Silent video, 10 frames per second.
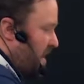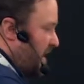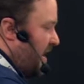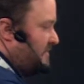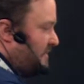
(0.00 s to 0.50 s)

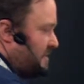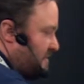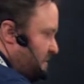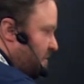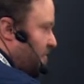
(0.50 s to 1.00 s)
again, for those
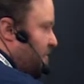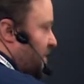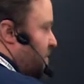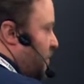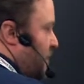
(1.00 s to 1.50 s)
of you that were in
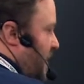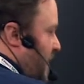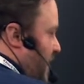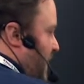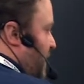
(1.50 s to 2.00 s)
my talk
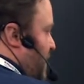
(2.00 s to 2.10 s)
earlier,